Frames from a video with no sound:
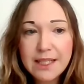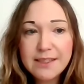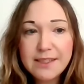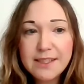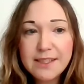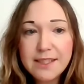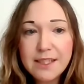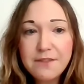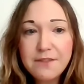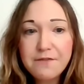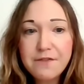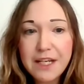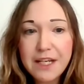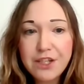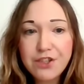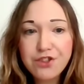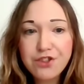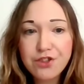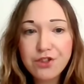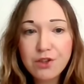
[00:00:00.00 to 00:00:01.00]
This
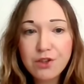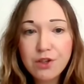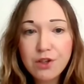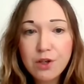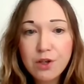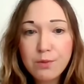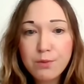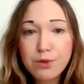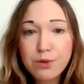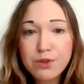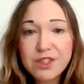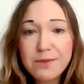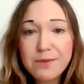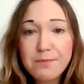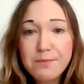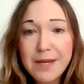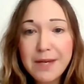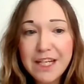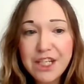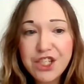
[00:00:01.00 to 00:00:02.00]
invasion brought a
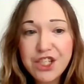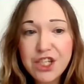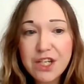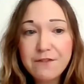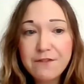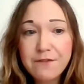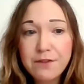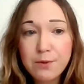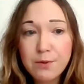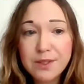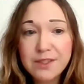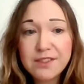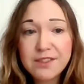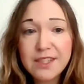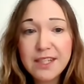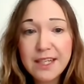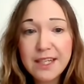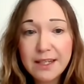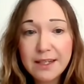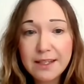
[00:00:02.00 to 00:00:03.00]
major influence
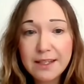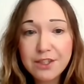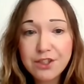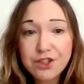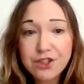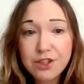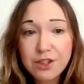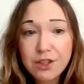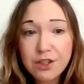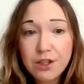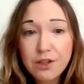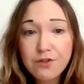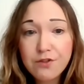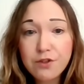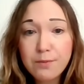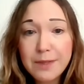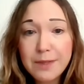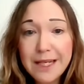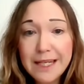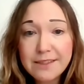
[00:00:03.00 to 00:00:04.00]
to English
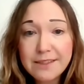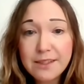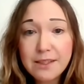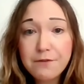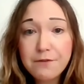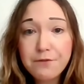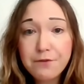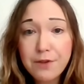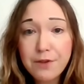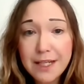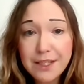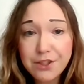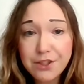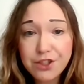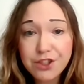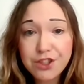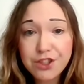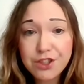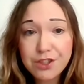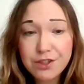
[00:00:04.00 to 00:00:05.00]
from Latin and
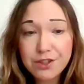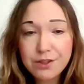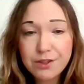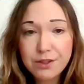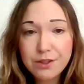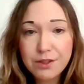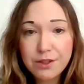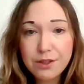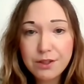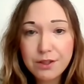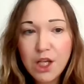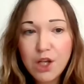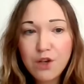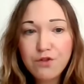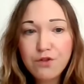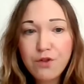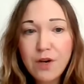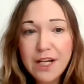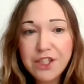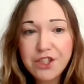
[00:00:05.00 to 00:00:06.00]
French.
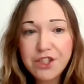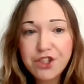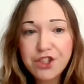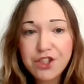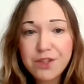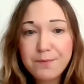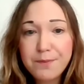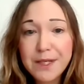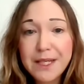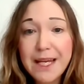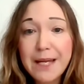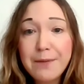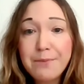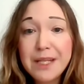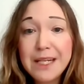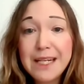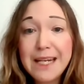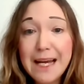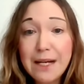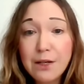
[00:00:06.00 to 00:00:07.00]
French became the
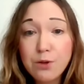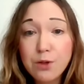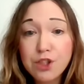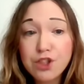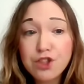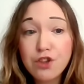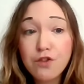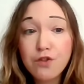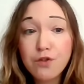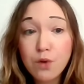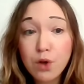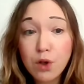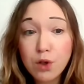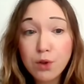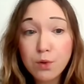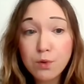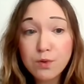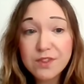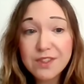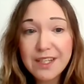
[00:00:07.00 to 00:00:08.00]
language of
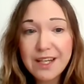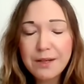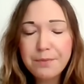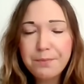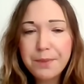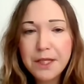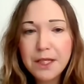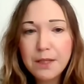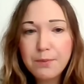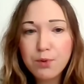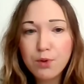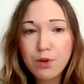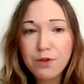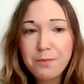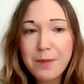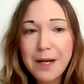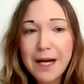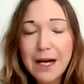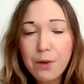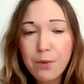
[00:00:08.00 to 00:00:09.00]
royals and people of
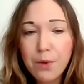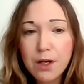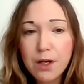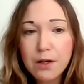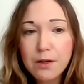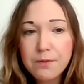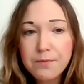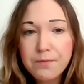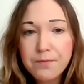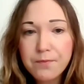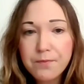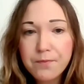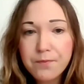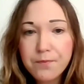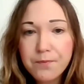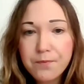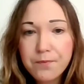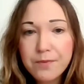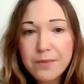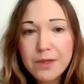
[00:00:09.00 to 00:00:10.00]
power.
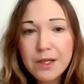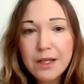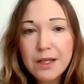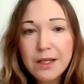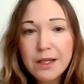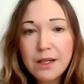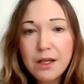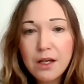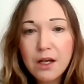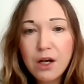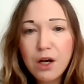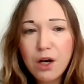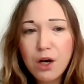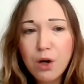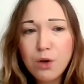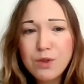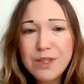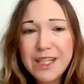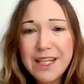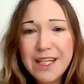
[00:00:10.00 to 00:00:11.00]

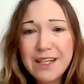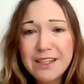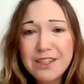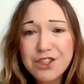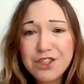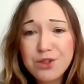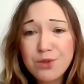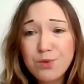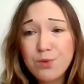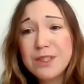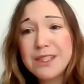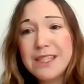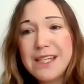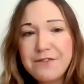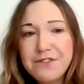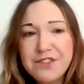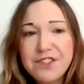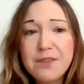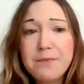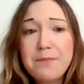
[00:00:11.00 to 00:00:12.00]
Old English was
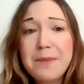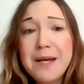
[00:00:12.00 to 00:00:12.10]
left to the